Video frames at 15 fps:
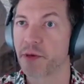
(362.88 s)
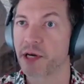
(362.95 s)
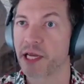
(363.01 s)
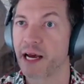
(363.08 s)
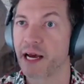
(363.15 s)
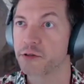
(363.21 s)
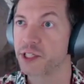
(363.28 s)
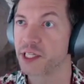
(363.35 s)
sub
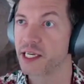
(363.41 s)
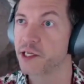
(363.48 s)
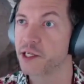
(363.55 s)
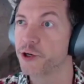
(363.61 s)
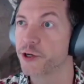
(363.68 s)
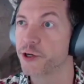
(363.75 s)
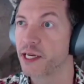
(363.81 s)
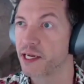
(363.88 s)
accounts
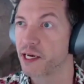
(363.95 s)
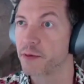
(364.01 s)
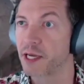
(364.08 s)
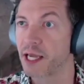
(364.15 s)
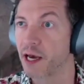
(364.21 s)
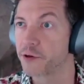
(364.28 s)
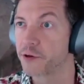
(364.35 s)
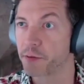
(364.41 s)
in your
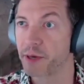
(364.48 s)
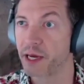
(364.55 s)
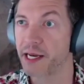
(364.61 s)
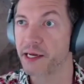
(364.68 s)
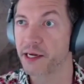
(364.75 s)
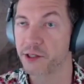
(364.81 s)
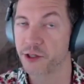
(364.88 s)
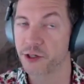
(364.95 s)
GitHub account,
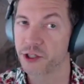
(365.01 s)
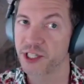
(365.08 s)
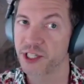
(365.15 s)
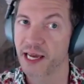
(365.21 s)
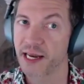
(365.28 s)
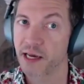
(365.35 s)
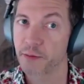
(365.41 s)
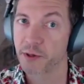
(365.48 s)
depending on your
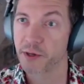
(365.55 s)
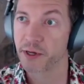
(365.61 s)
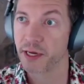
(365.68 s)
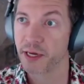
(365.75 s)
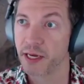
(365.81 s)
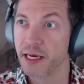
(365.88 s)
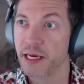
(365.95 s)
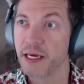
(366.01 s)
setup.
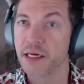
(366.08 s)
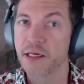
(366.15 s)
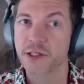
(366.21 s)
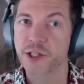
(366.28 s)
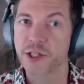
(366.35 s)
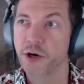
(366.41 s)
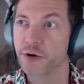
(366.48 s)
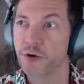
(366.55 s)

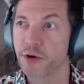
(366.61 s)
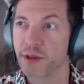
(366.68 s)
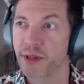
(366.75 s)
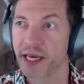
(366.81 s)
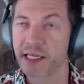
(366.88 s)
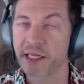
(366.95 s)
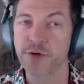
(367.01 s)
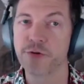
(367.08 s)
So
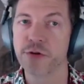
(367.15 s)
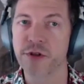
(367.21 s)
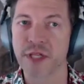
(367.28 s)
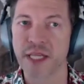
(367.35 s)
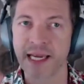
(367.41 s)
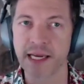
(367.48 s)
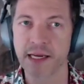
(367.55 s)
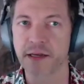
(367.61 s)
then you
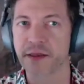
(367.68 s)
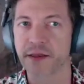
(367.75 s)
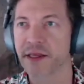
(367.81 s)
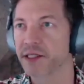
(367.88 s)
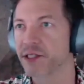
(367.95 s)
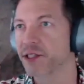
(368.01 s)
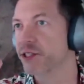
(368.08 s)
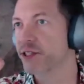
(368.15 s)
link
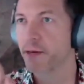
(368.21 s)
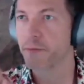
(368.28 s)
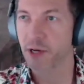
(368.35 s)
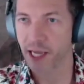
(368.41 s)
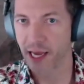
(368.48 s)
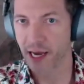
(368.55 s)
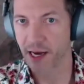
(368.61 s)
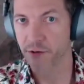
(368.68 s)
the
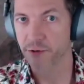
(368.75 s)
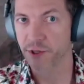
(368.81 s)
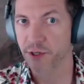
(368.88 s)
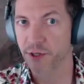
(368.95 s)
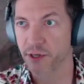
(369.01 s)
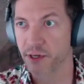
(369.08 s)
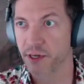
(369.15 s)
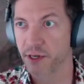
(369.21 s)
sub
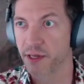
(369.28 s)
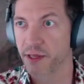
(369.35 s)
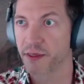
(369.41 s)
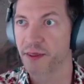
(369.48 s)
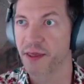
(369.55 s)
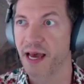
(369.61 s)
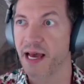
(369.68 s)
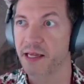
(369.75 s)
account
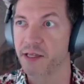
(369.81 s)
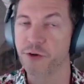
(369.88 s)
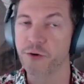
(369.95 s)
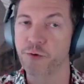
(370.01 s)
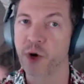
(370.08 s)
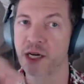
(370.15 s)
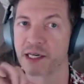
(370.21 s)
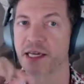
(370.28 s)
that
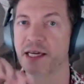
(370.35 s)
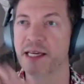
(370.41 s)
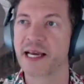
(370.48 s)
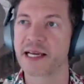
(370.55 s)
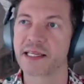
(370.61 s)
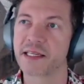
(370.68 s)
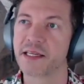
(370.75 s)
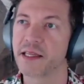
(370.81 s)
you want
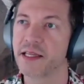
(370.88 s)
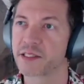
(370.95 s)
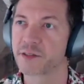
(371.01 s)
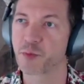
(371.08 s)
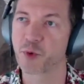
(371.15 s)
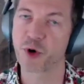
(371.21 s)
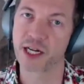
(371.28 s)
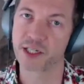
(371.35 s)
connected to
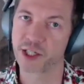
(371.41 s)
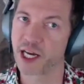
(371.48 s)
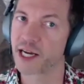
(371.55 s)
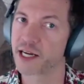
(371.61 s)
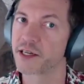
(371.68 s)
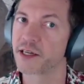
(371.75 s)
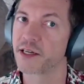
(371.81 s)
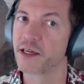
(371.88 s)
this
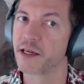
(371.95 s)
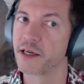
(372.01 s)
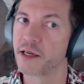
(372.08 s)
project.